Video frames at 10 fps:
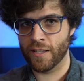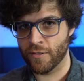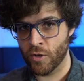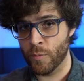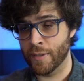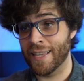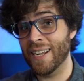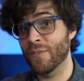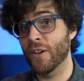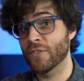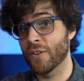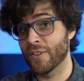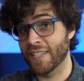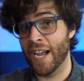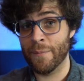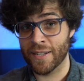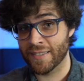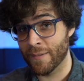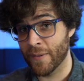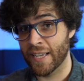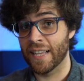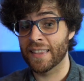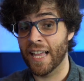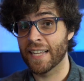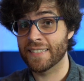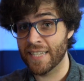need to do, but that evolves over time into something a lot